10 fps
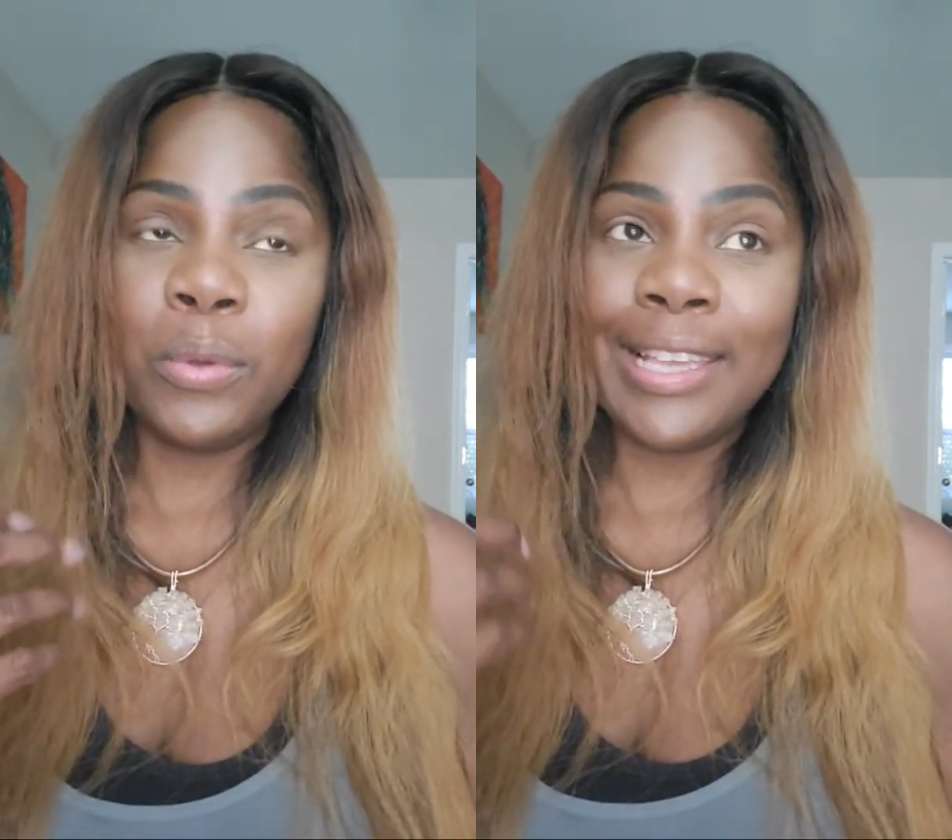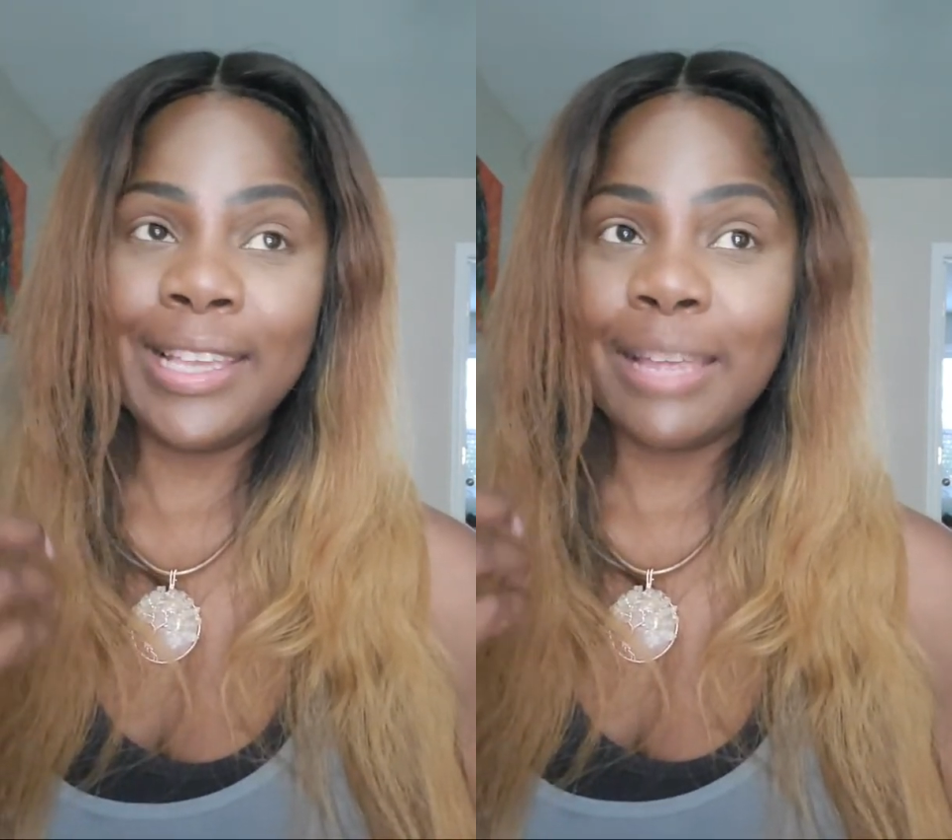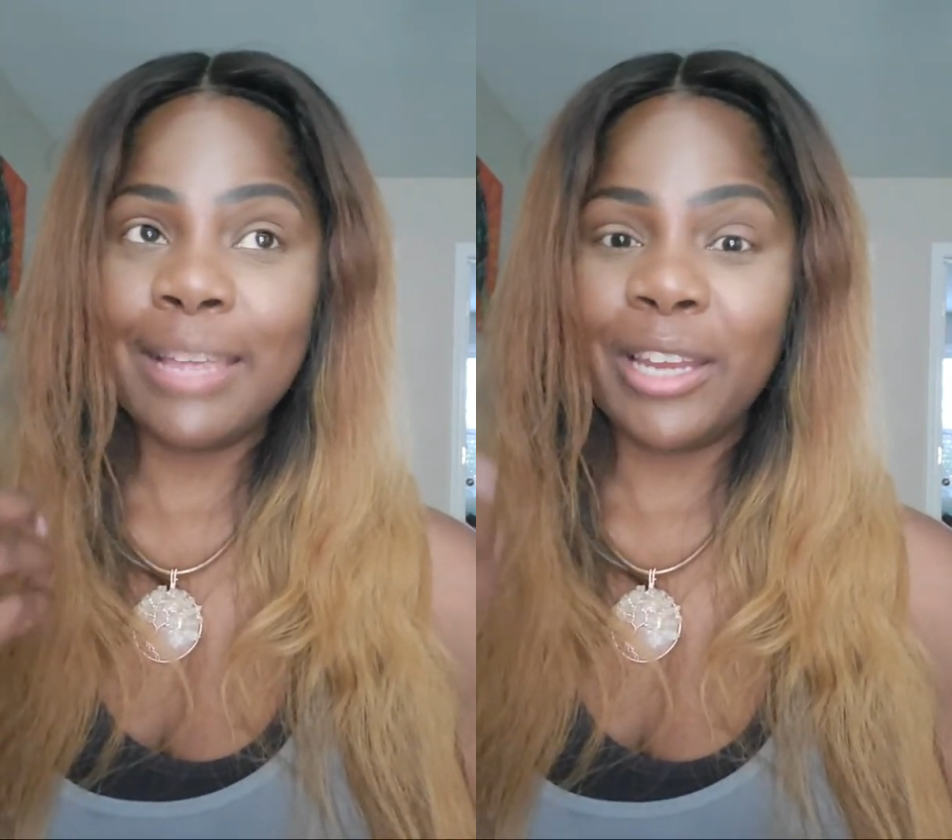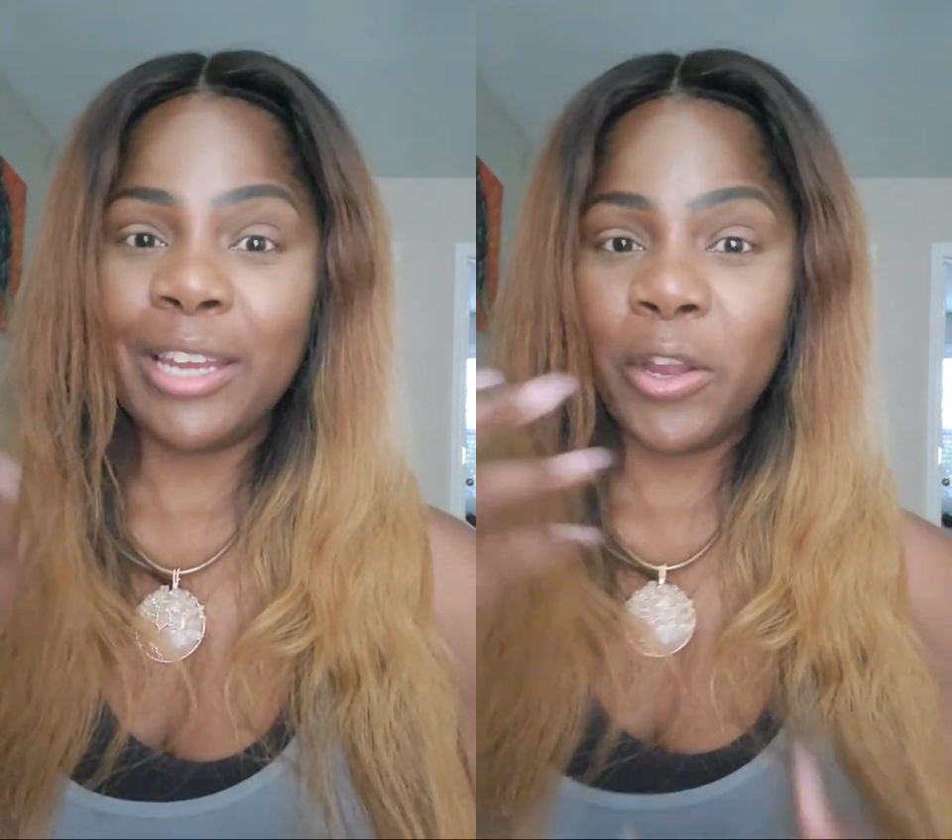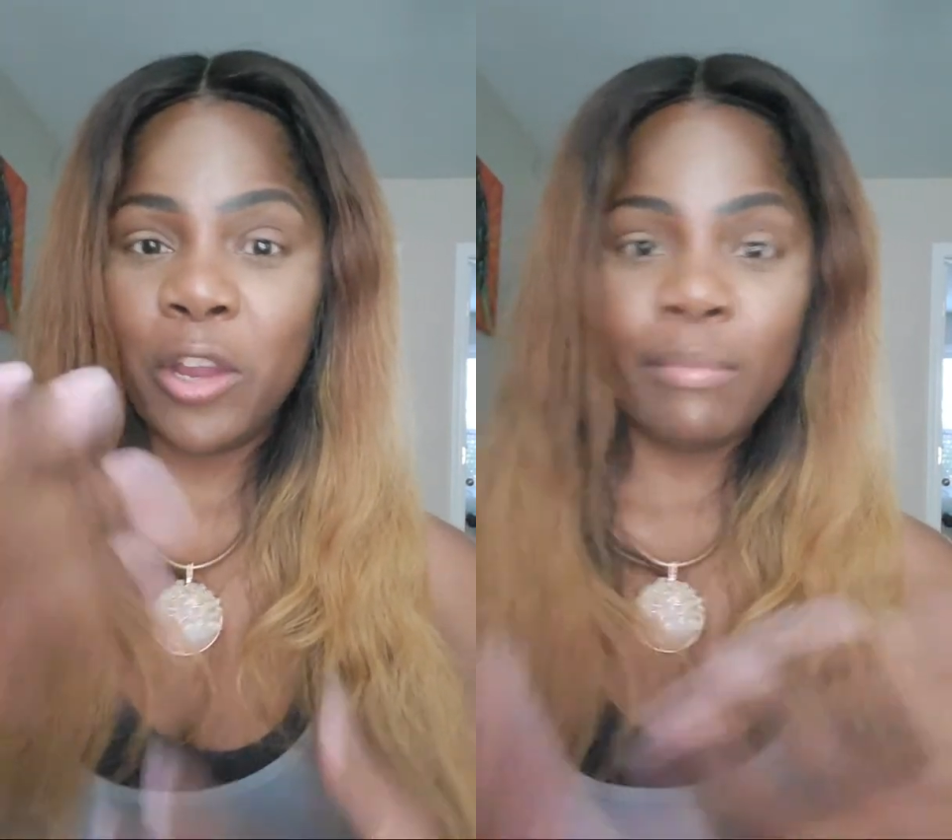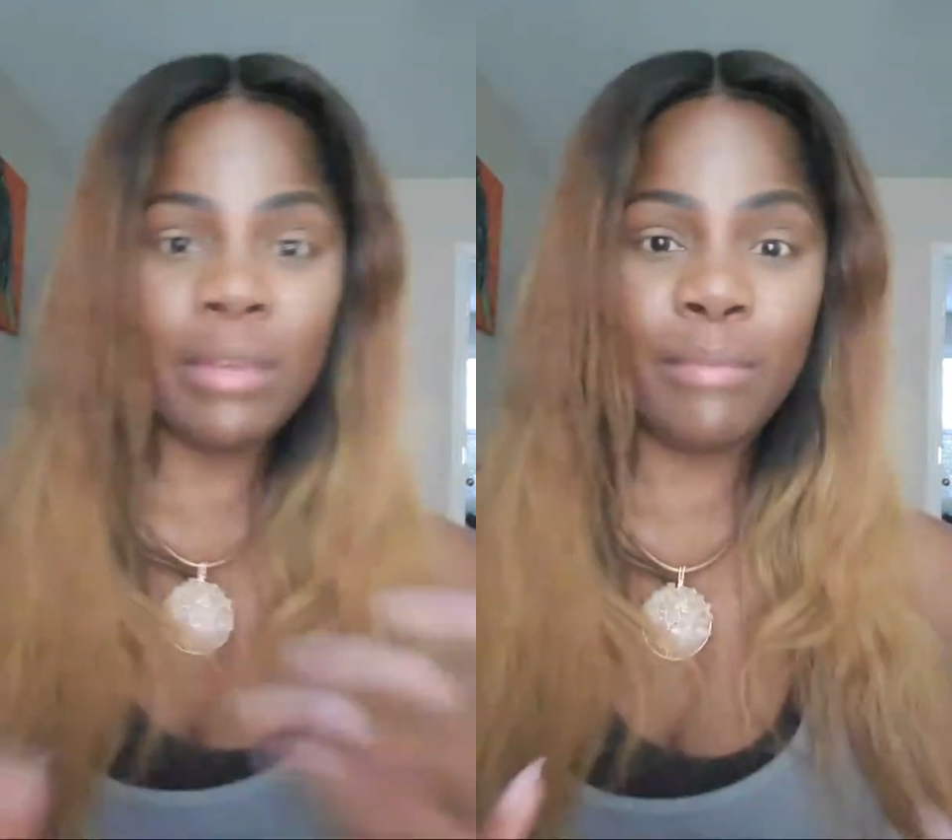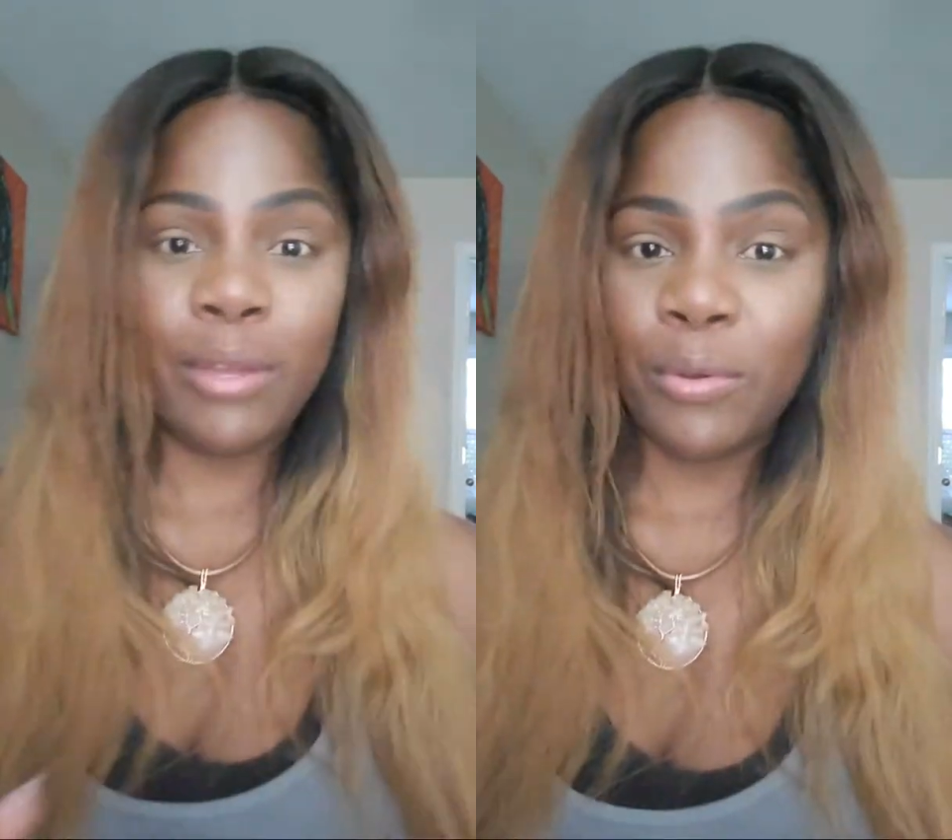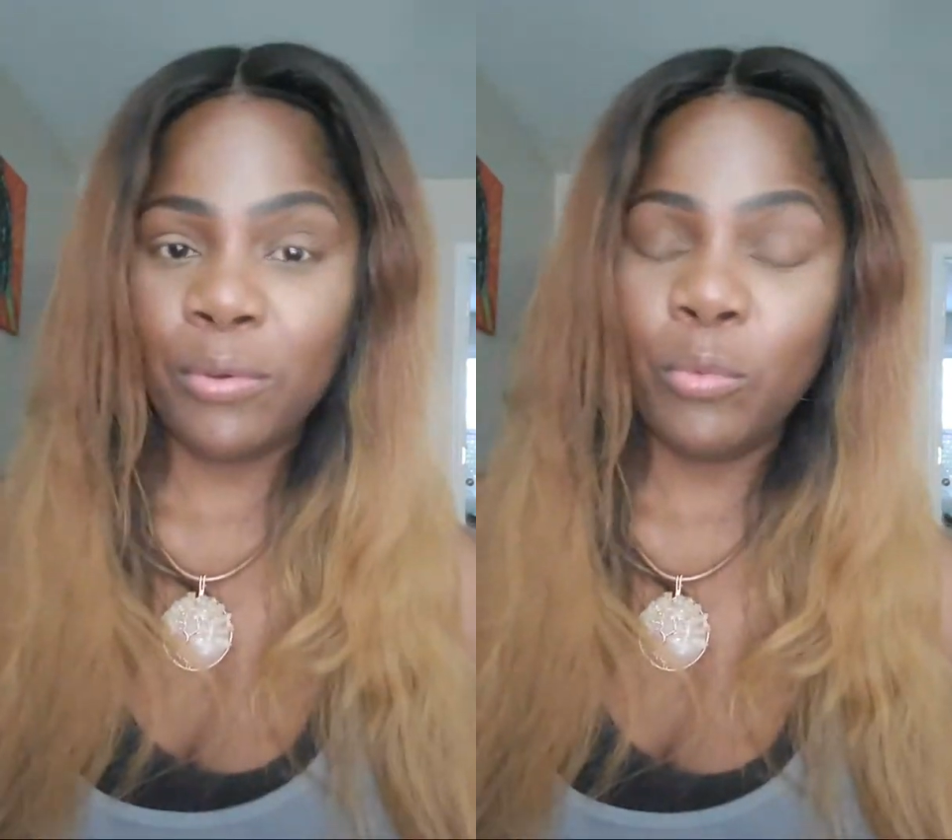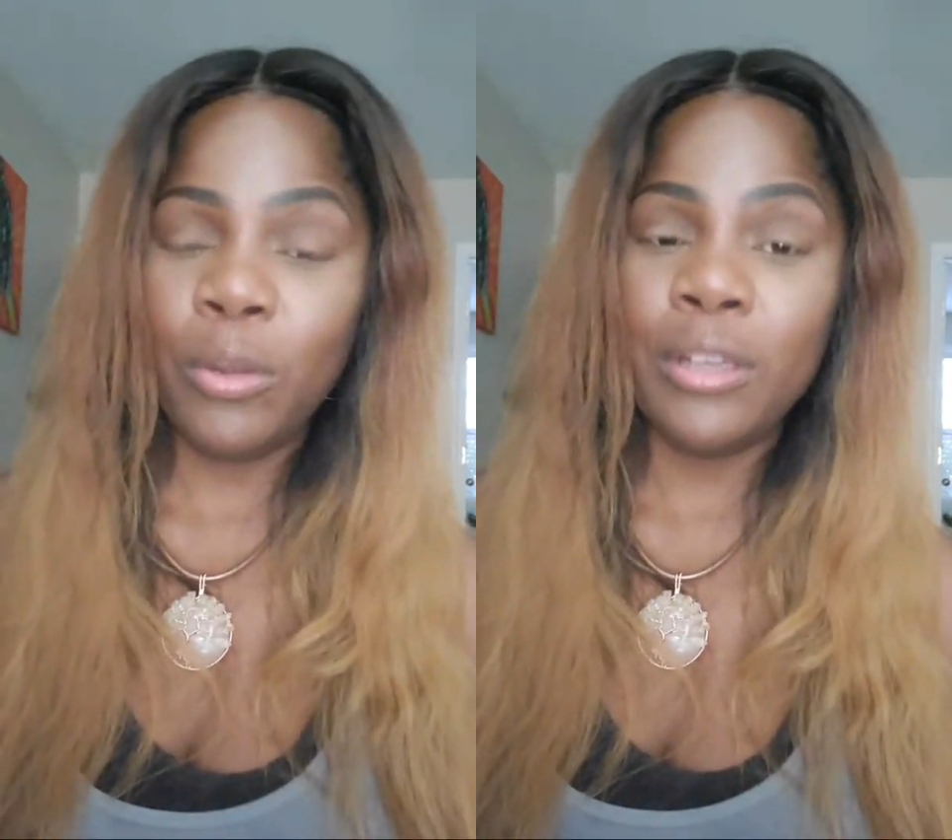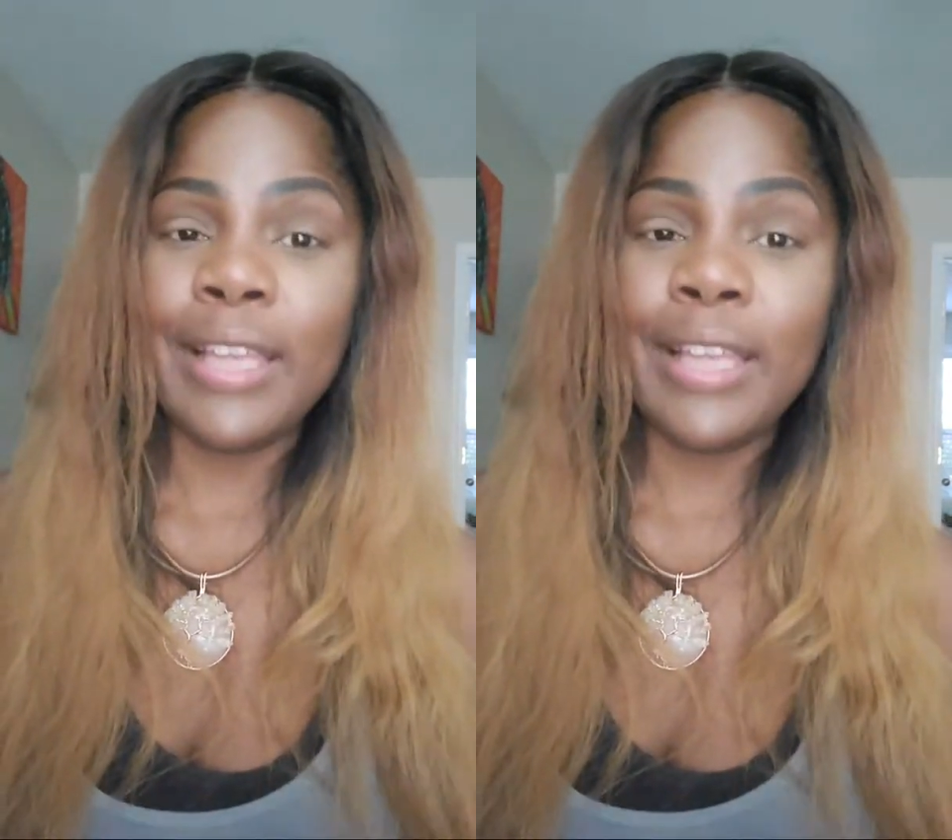it's like been a hermit mode where it's